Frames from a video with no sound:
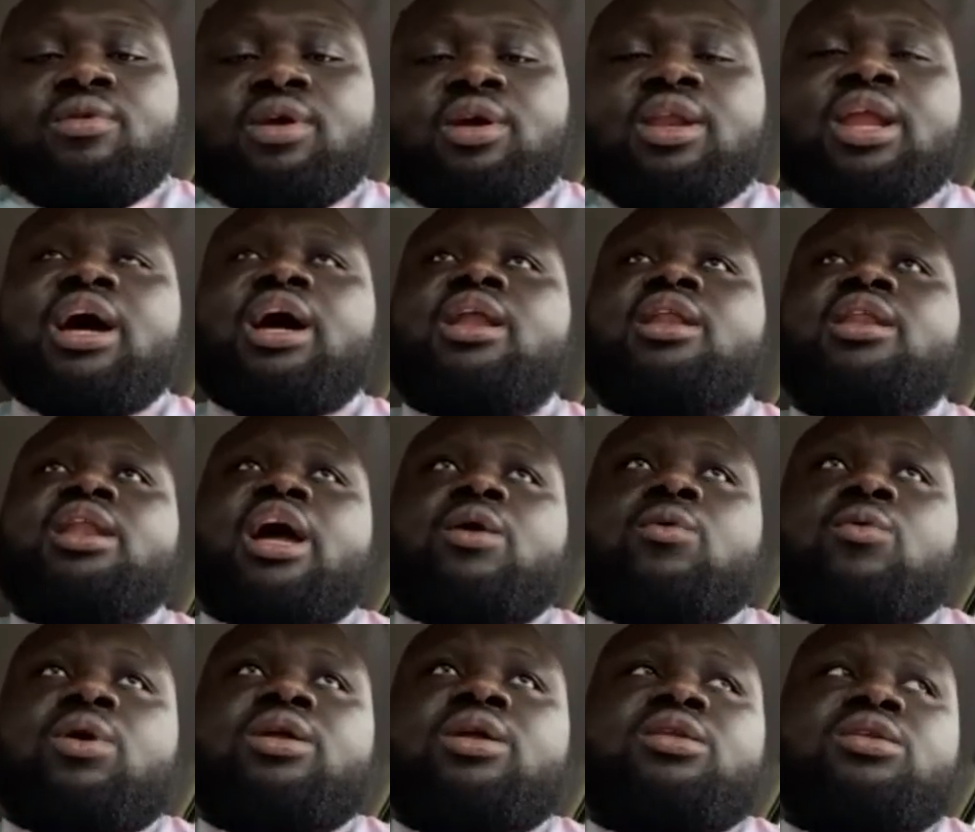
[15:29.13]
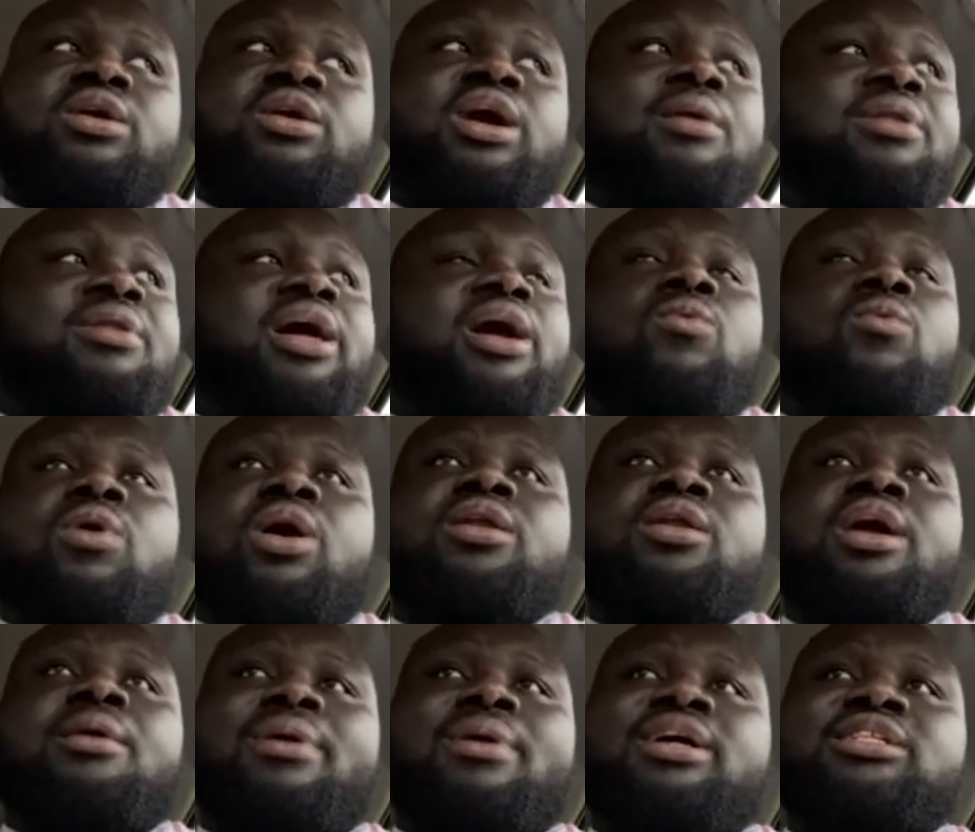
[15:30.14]
And I like one, you gotta be like, one
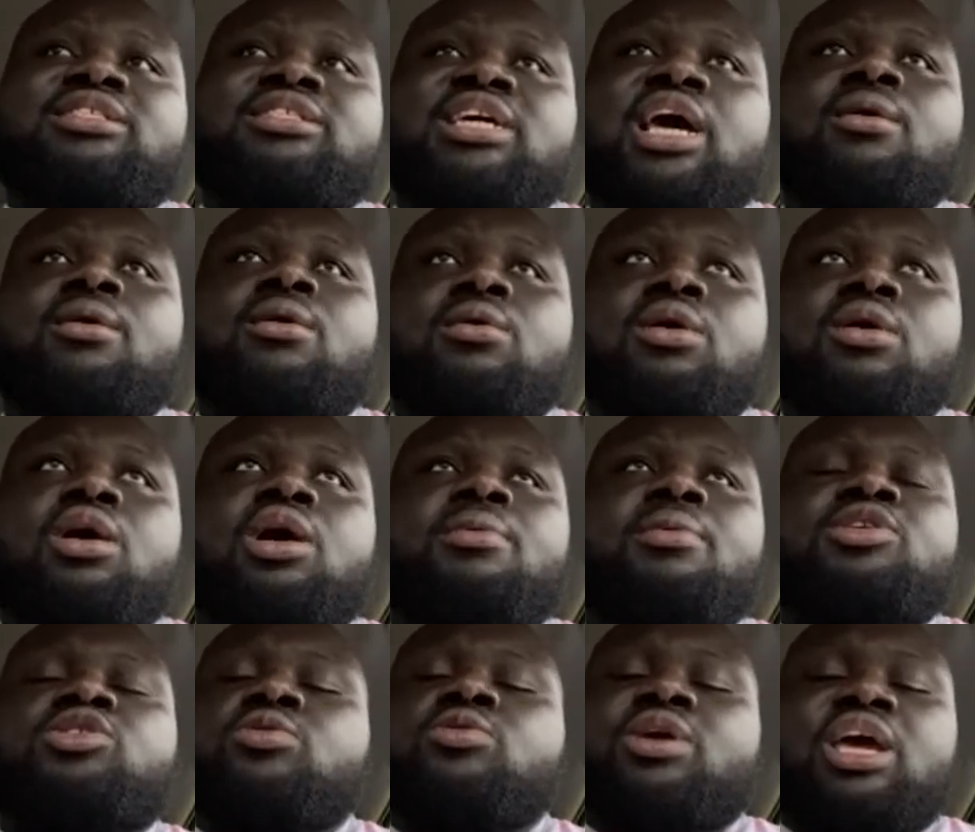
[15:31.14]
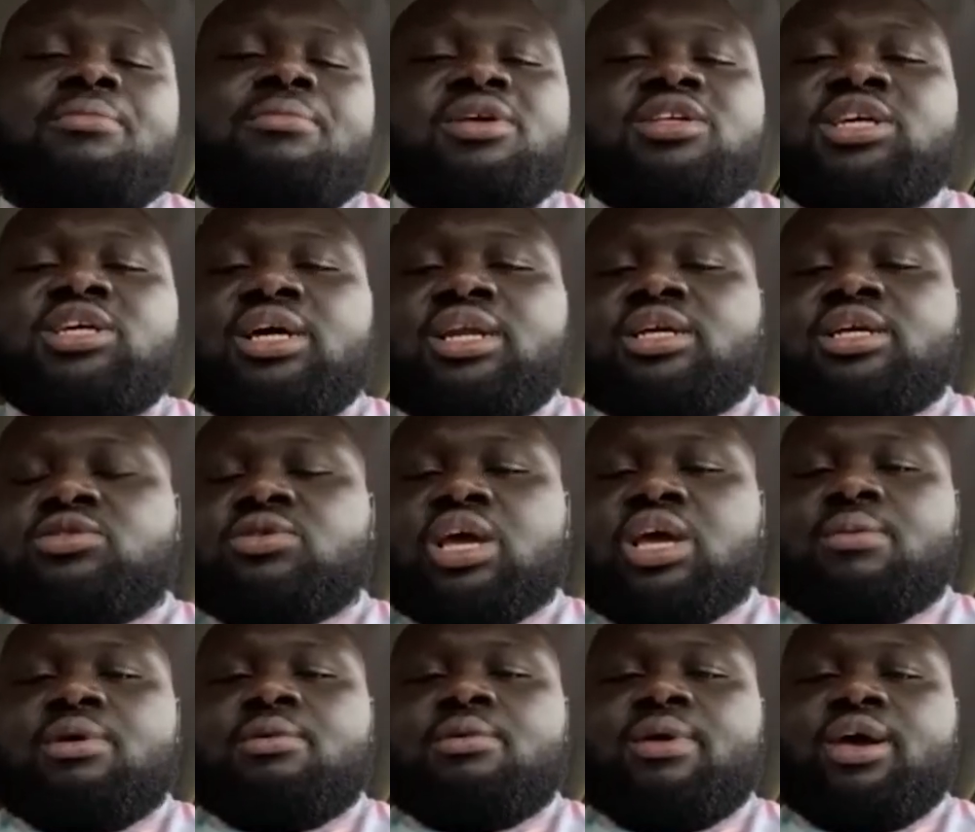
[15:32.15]
day my time gonna come, but you can't be jealous. You
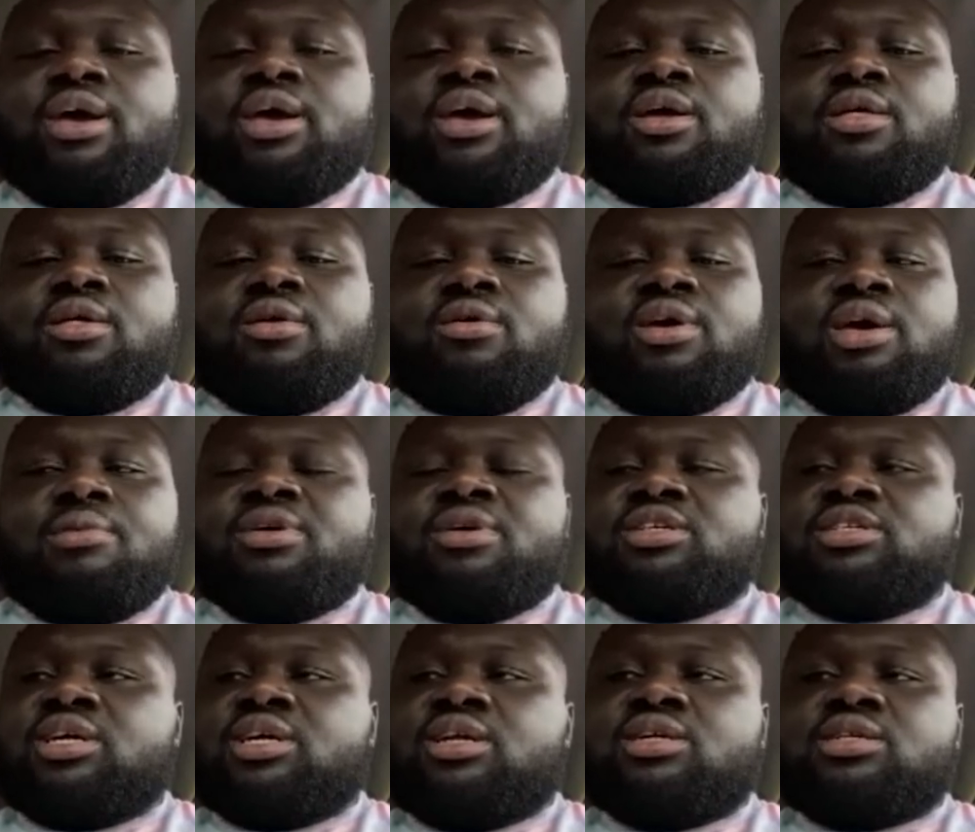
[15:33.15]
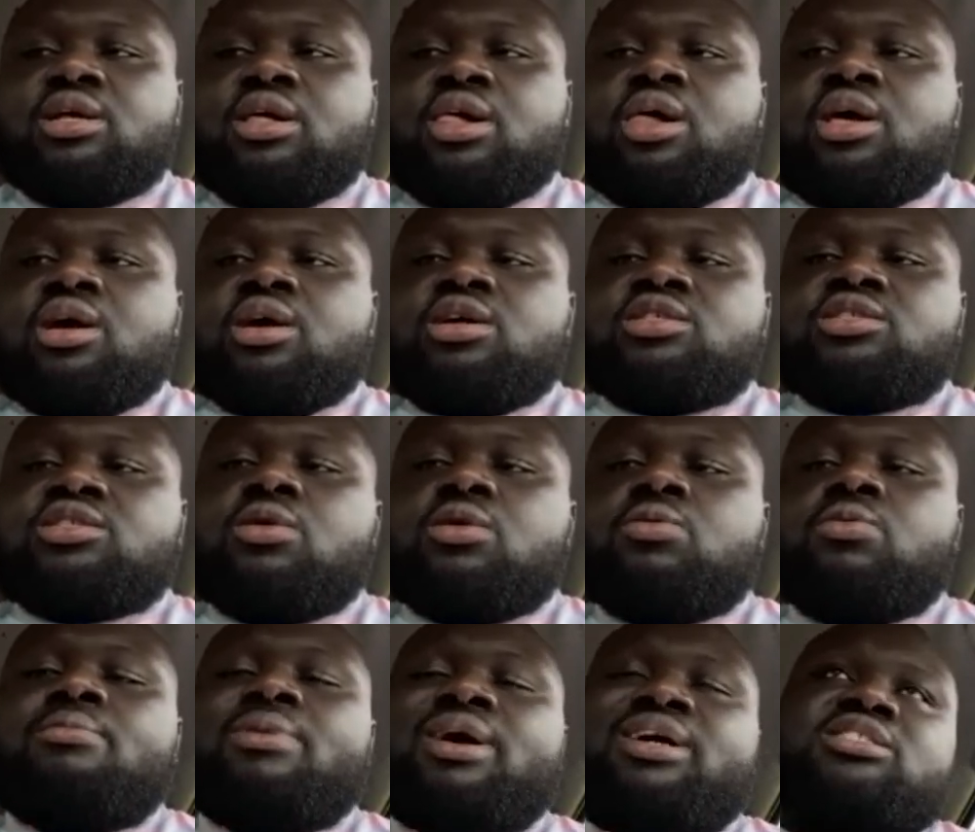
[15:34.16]
can't be mad. You can't be jealous. So
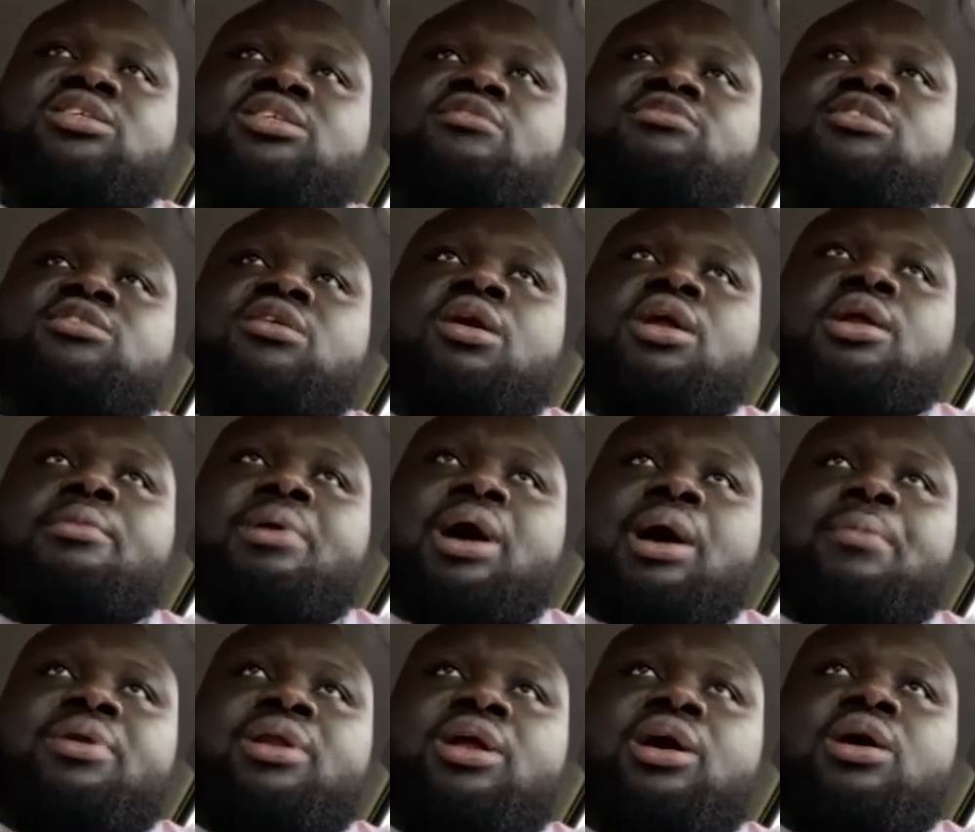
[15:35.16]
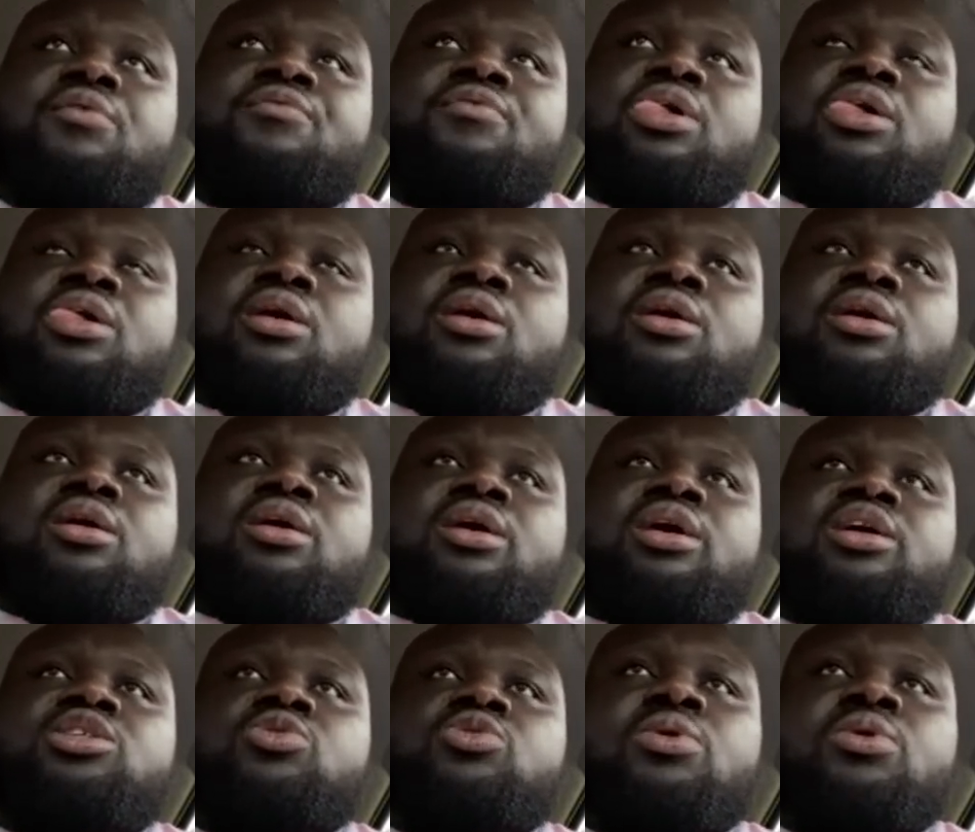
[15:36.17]
when my stuff started popping off
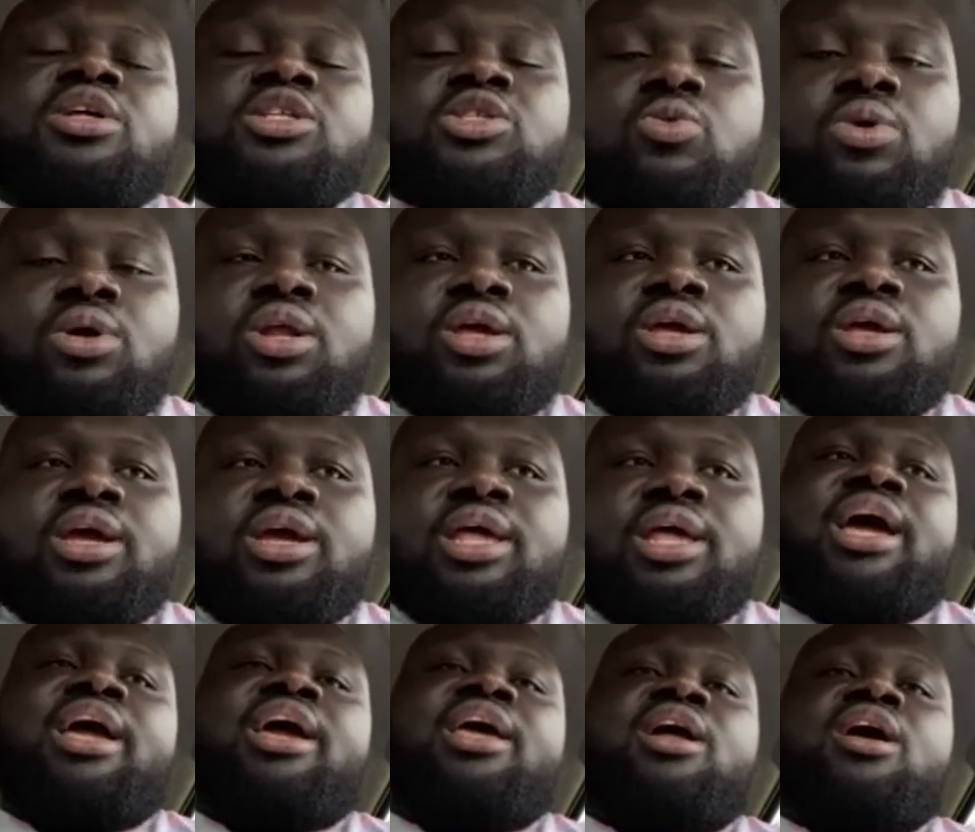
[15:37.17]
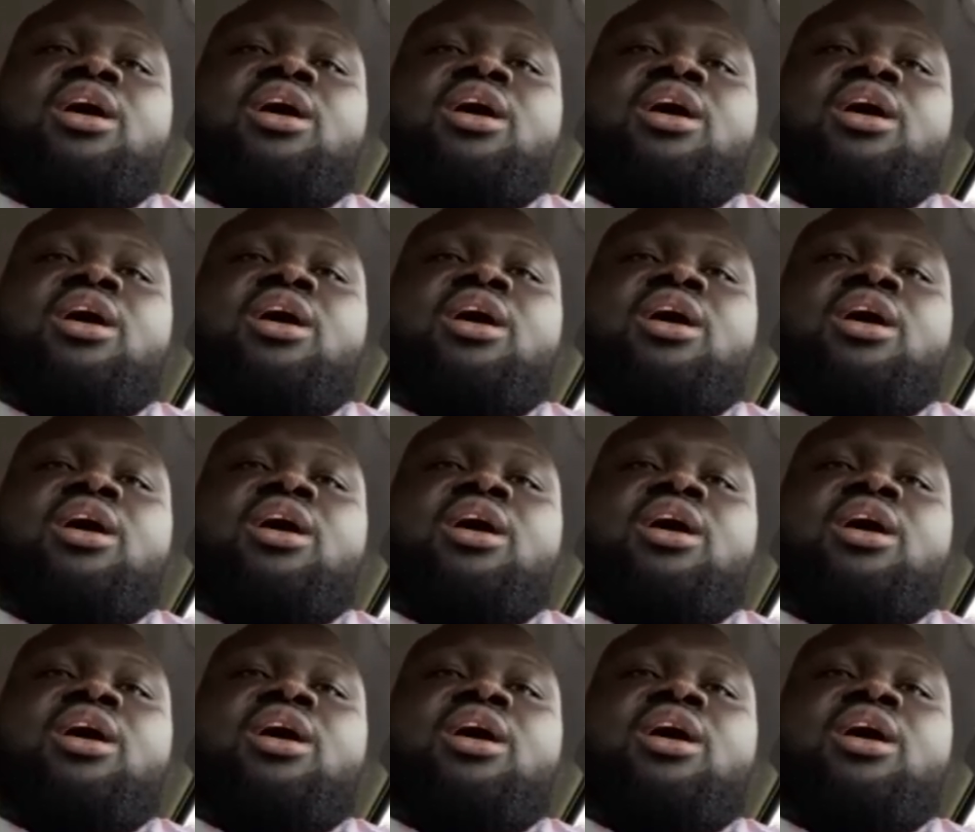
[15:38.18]
in twenty twenty and I hit